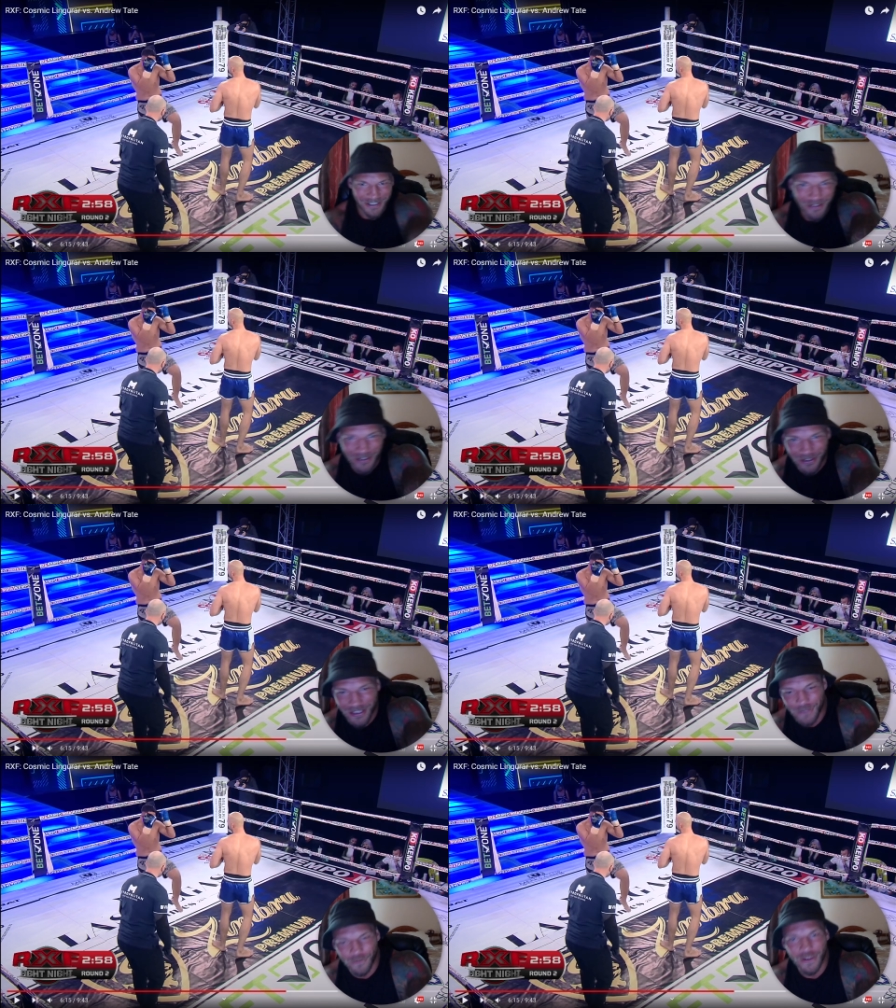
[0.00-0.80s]
look
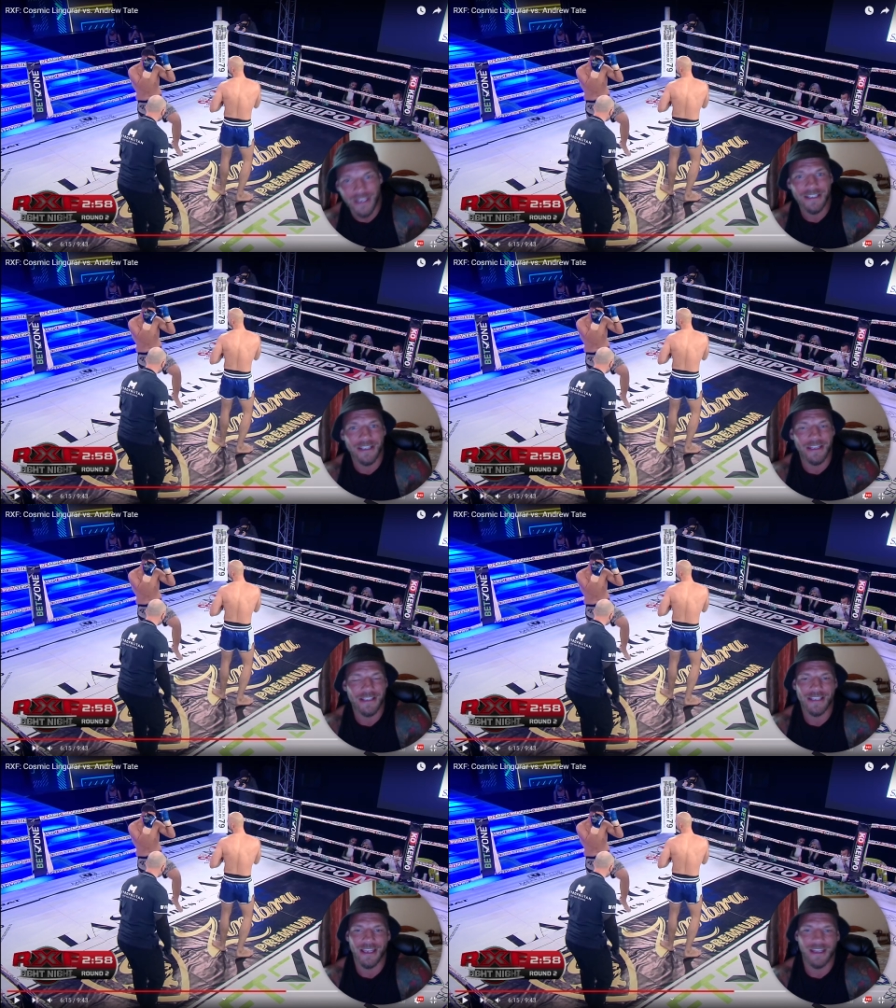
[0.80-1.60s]
at his feet.
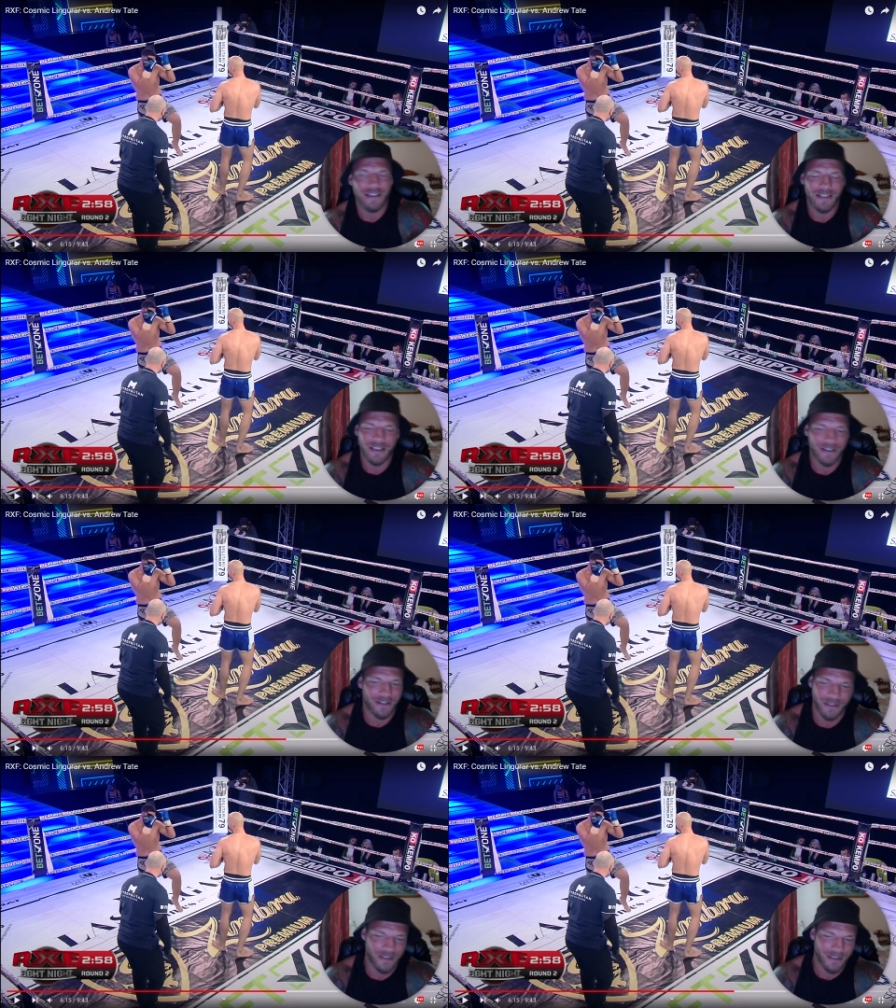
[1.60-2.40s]
It's a uh,
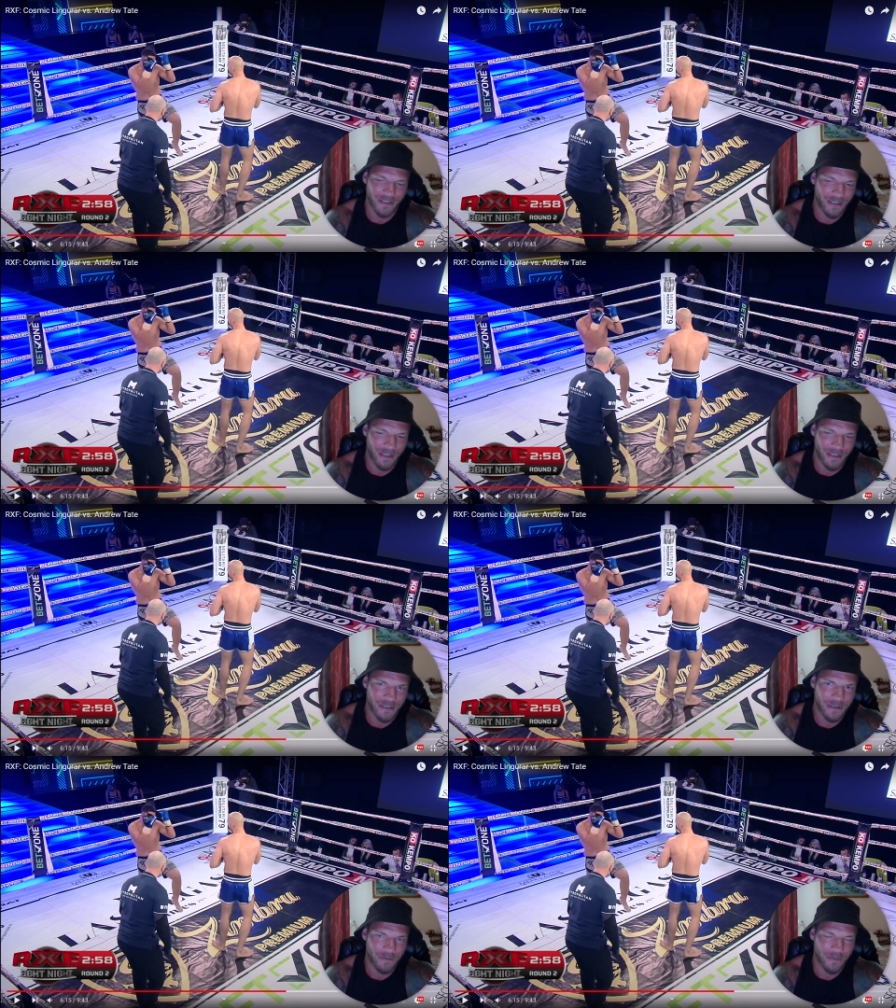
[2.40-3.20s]
oh,
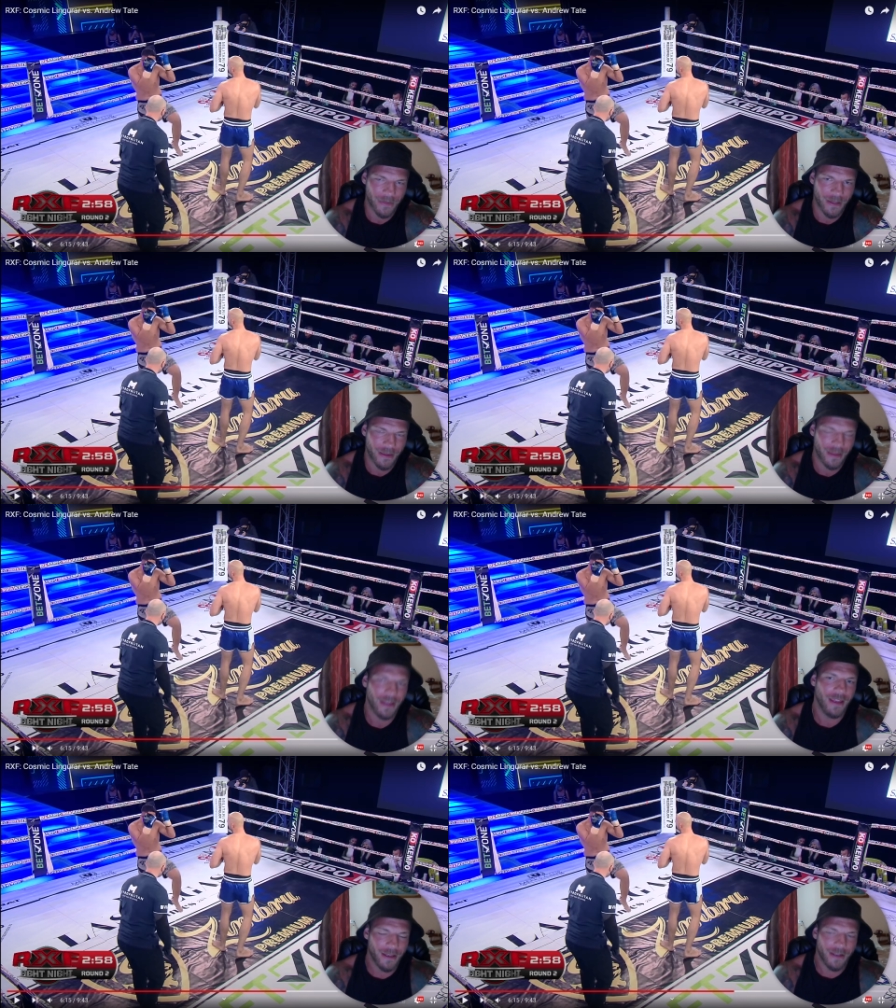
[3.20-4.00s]
it's
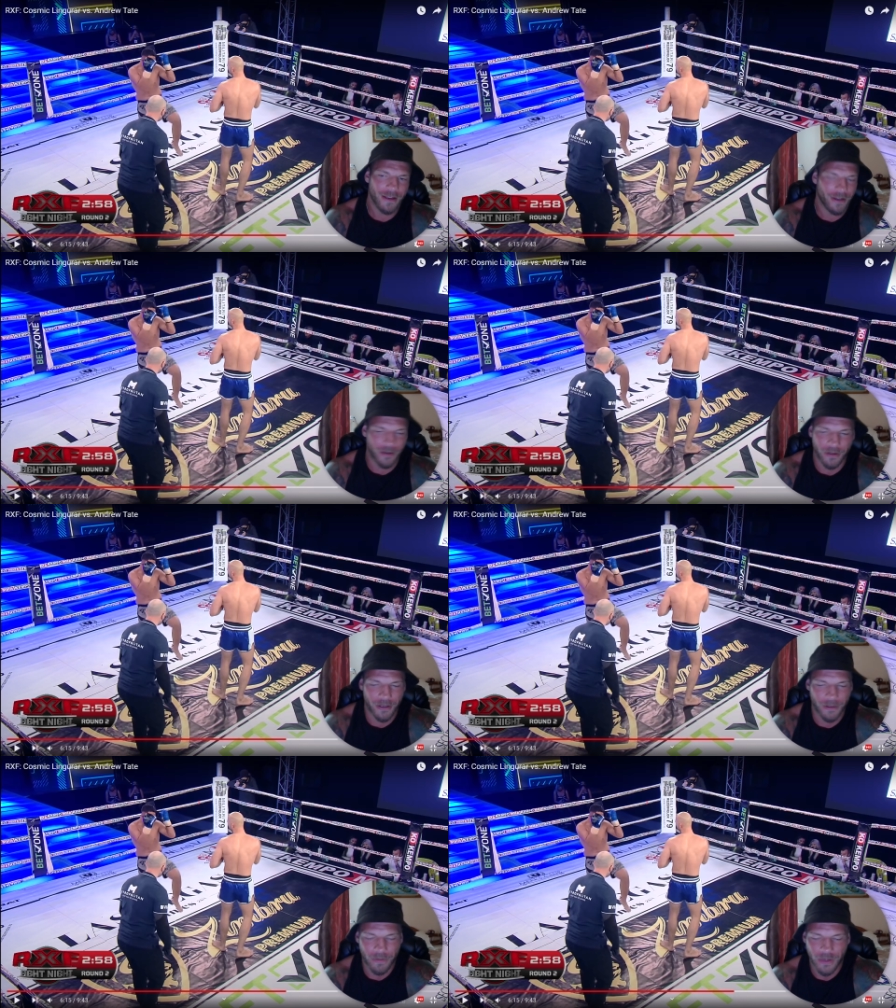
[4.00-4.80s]

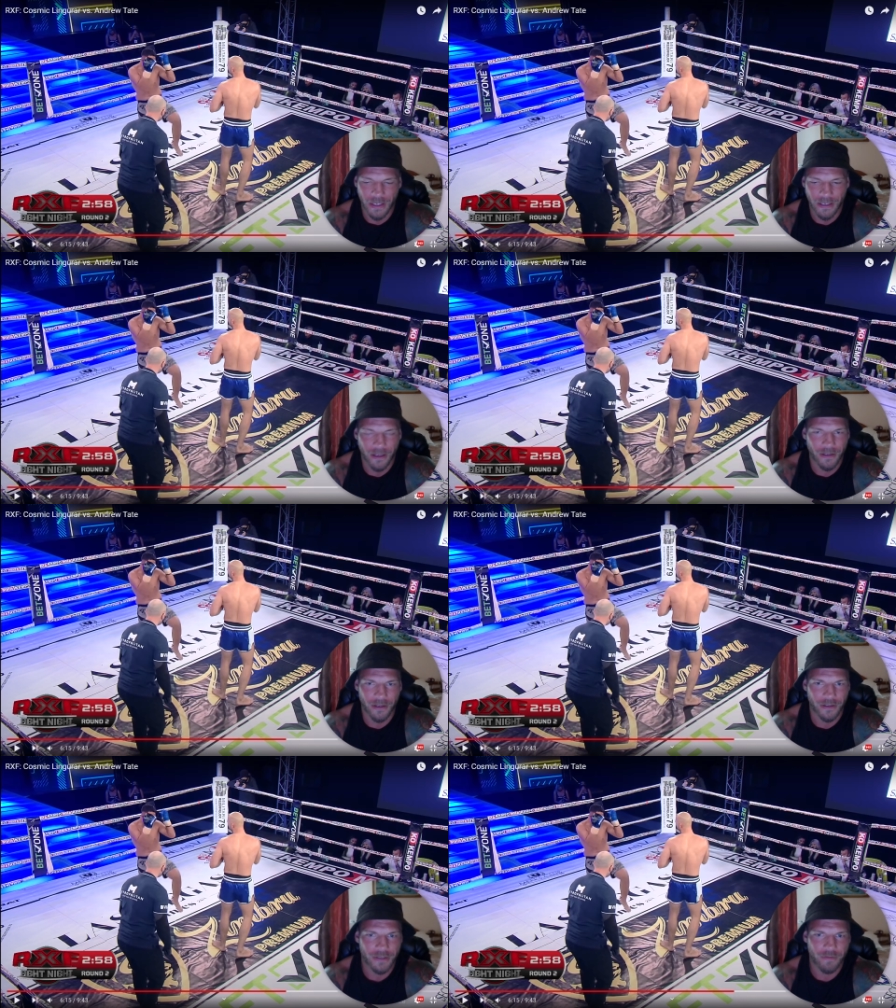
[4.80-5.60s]
another thing
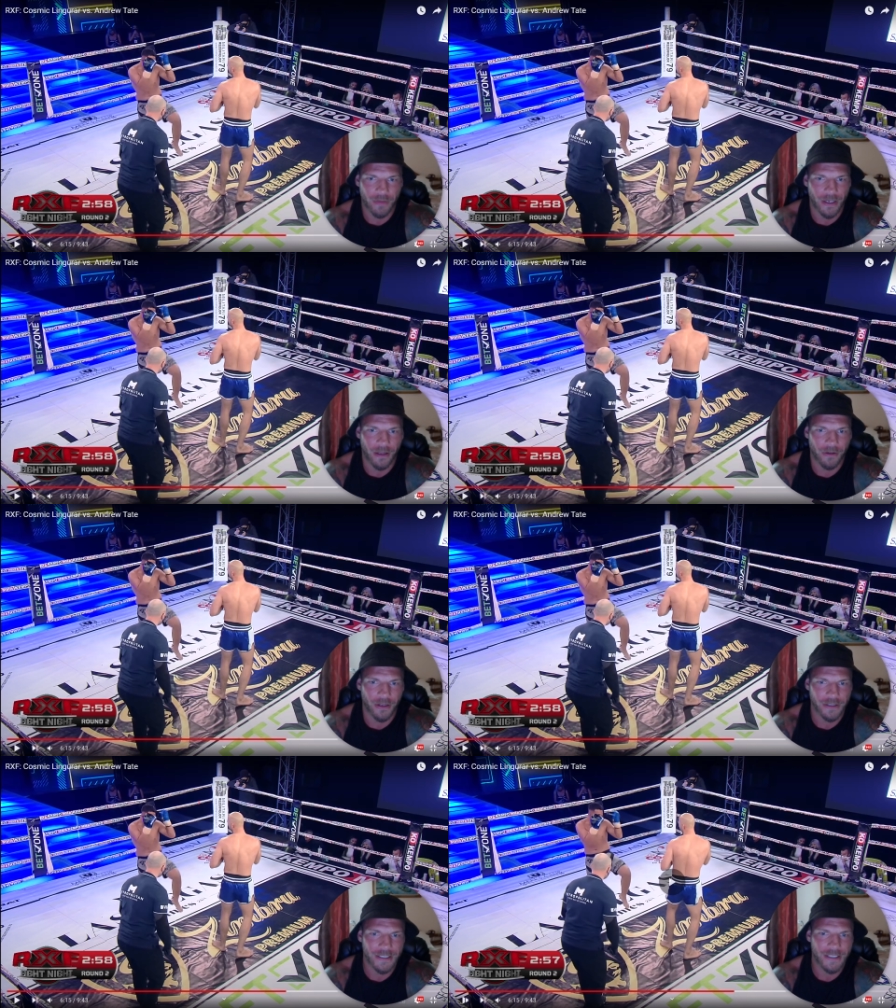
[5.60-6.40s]
I, I just really don't
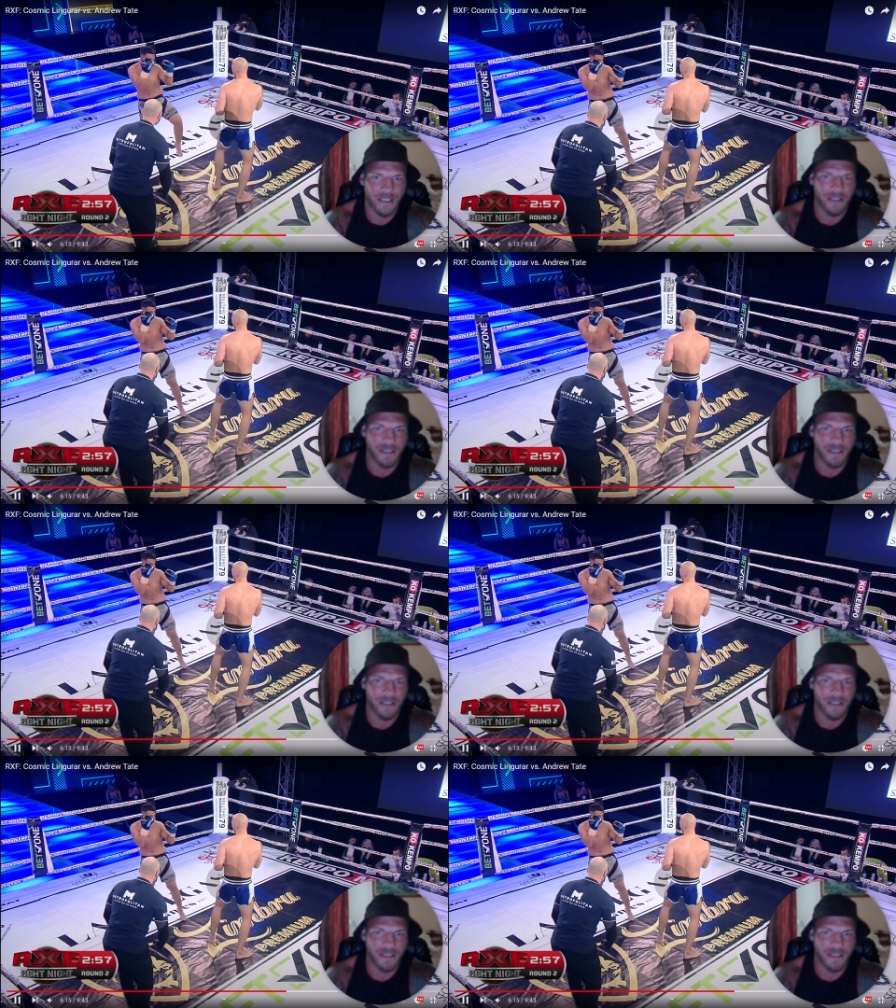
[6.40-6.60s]
like to see.